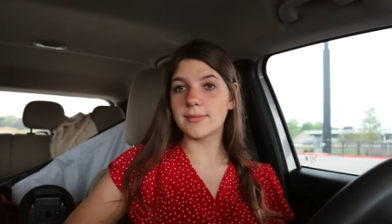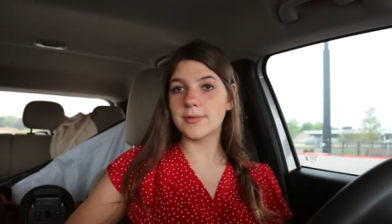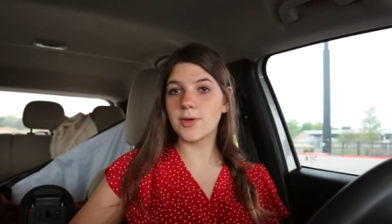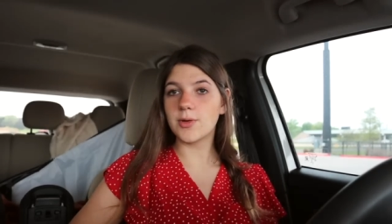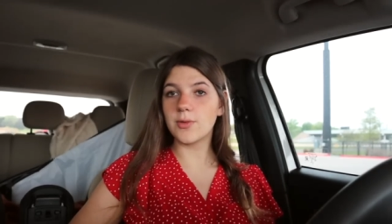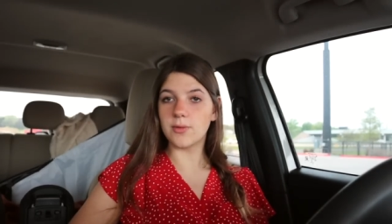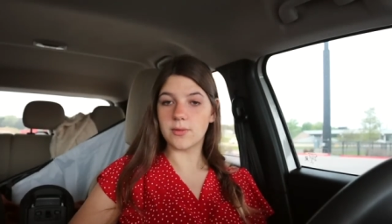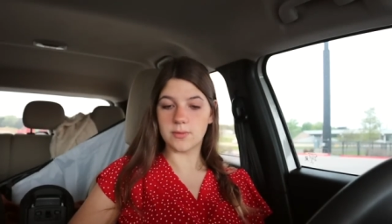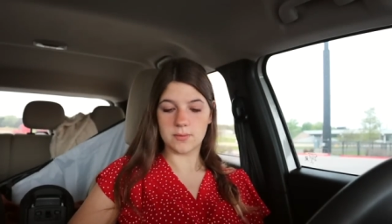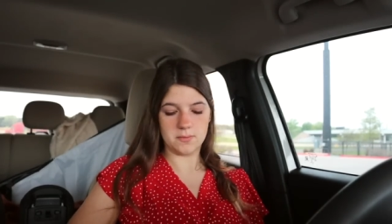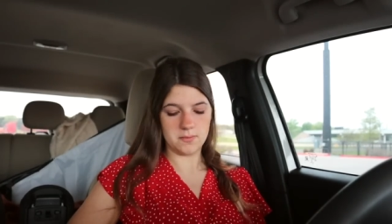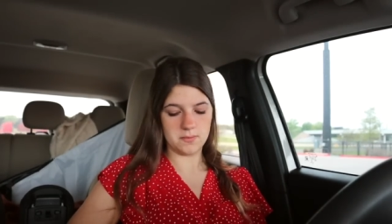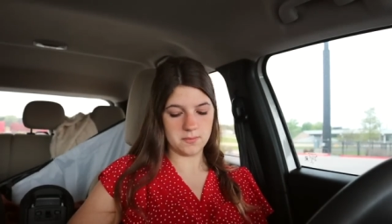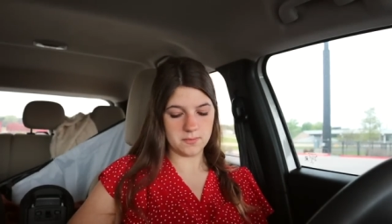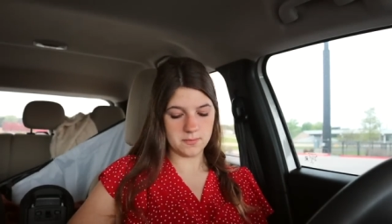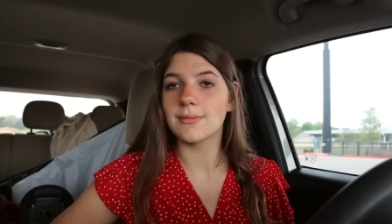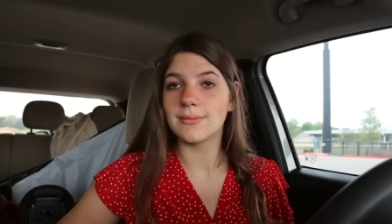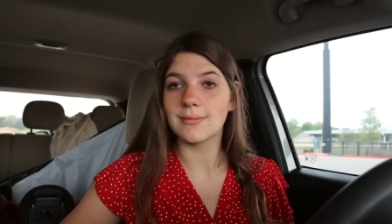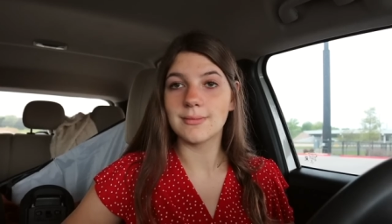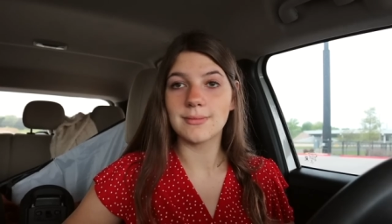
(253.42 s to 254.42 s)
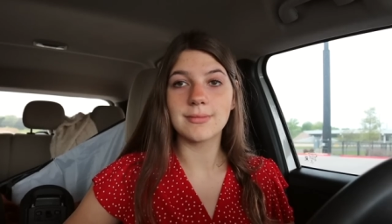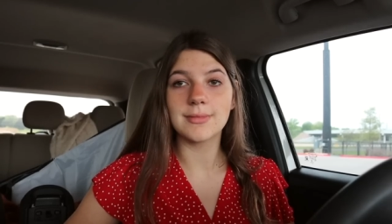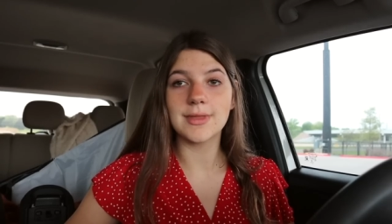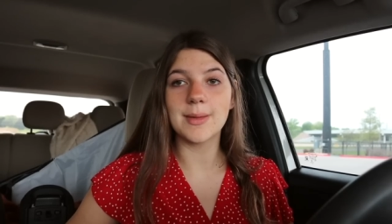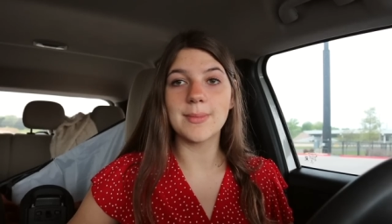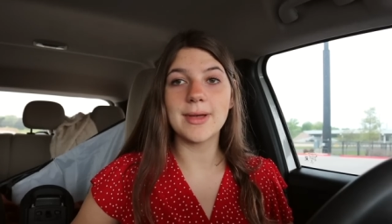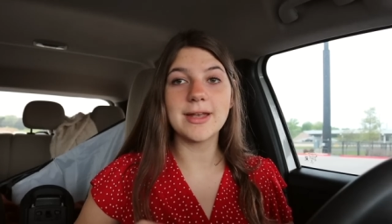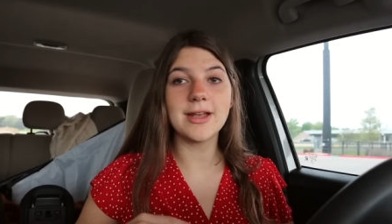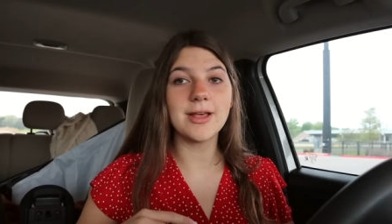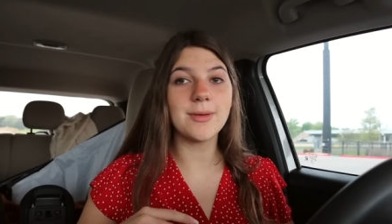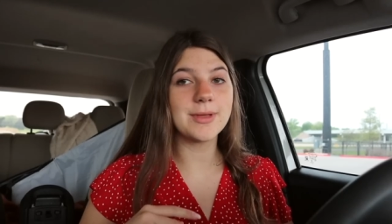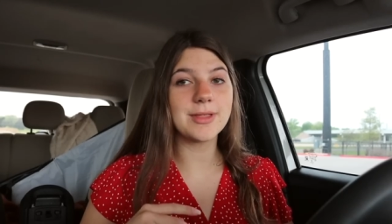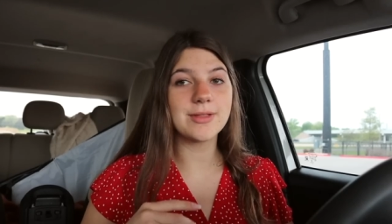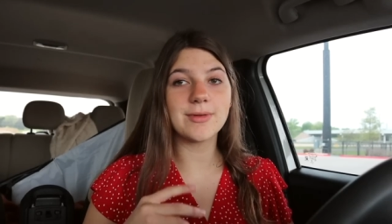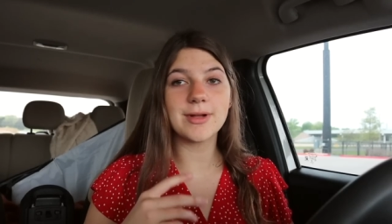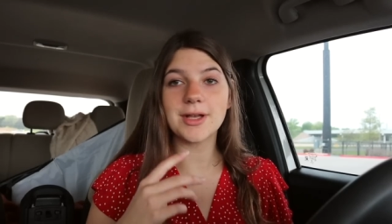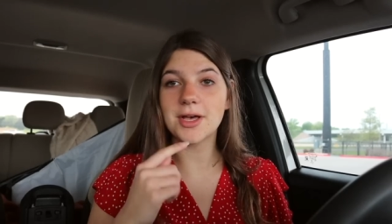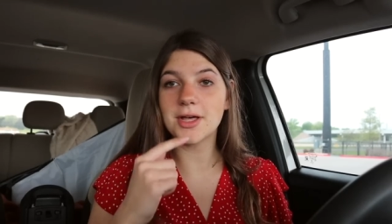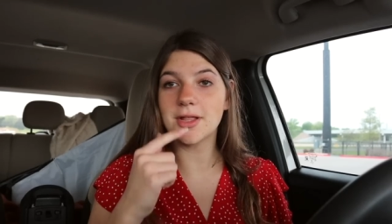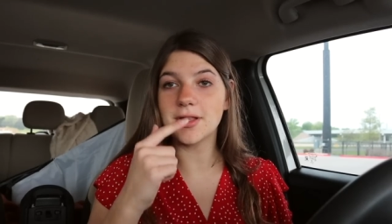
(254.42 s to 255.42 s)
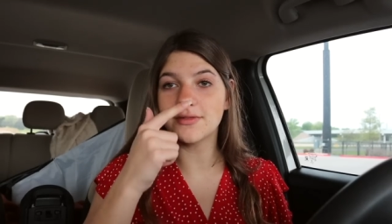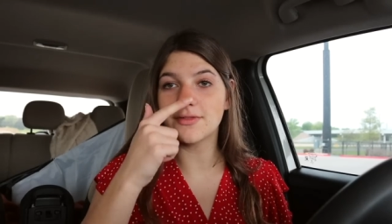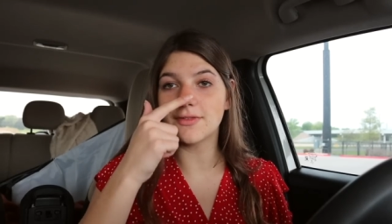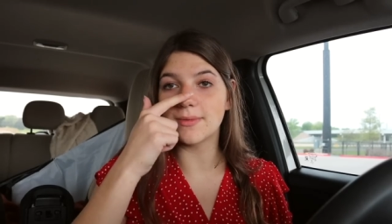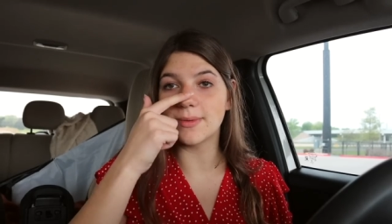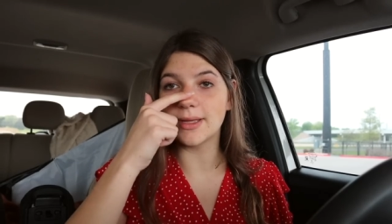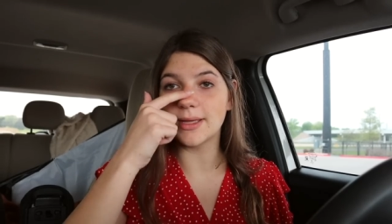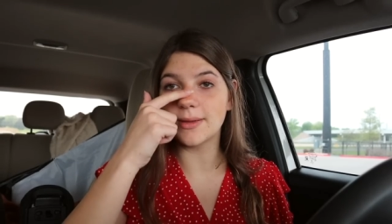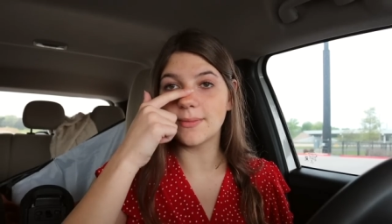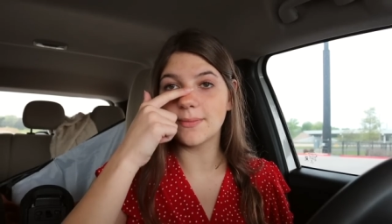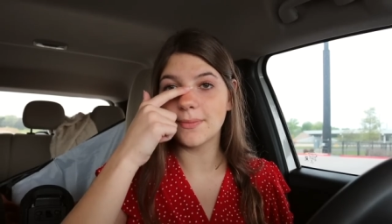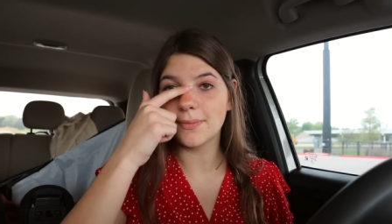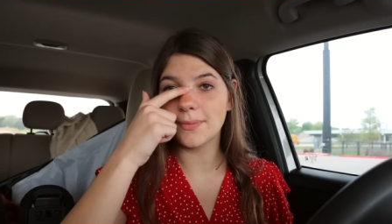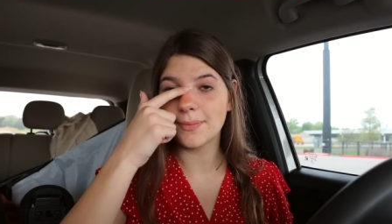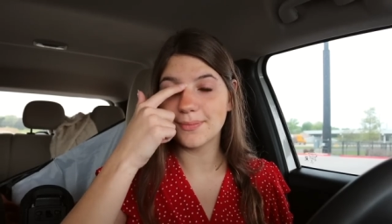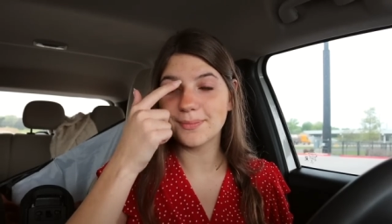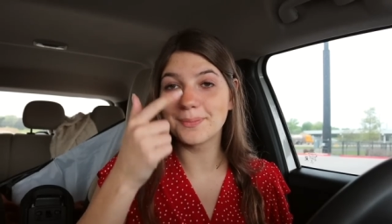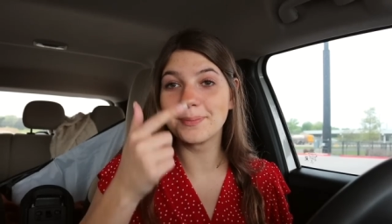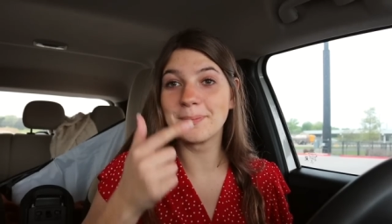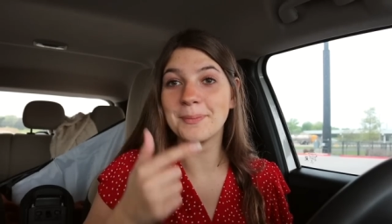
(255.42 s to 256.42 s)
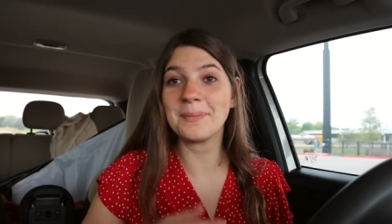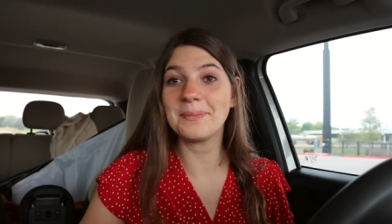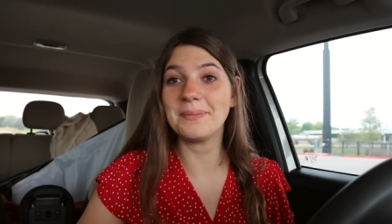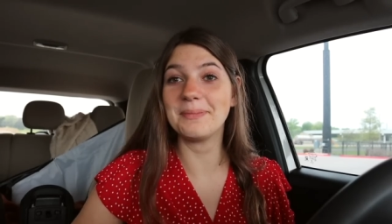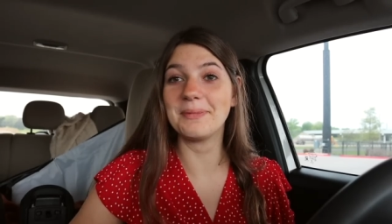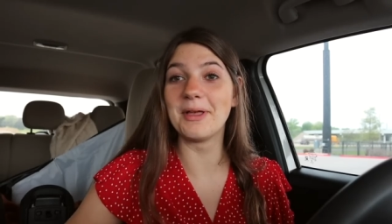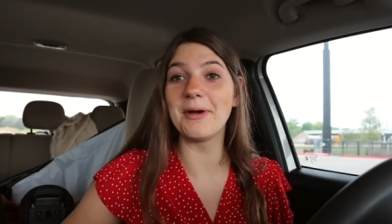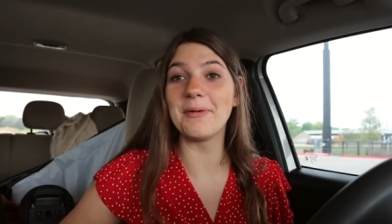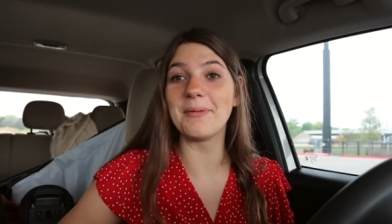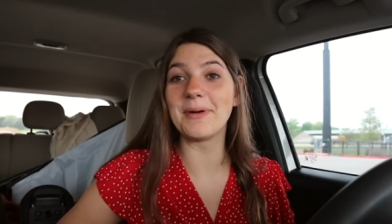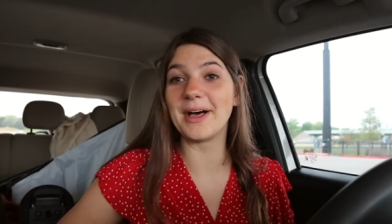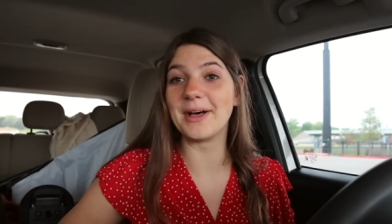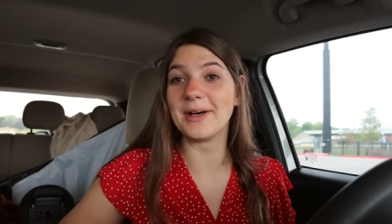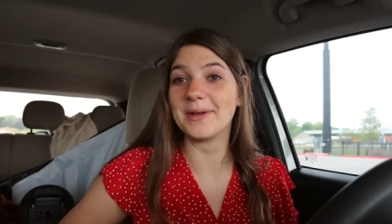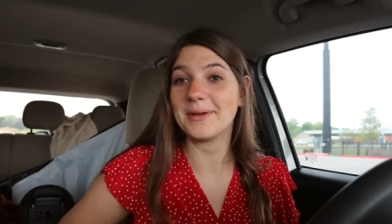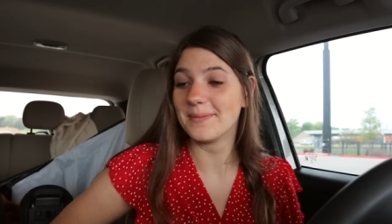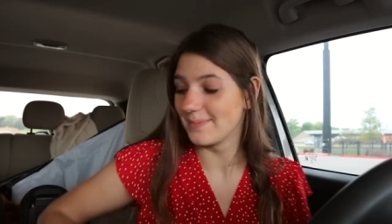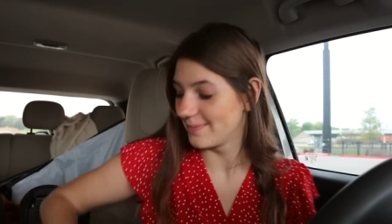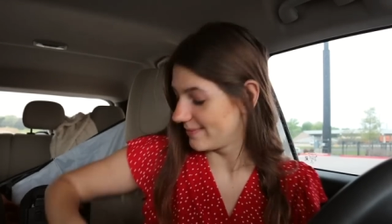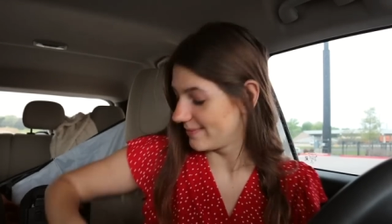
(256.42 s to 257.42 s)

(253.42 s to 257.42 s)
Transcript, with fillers: Cool. It might not be the right color for me. Oh well.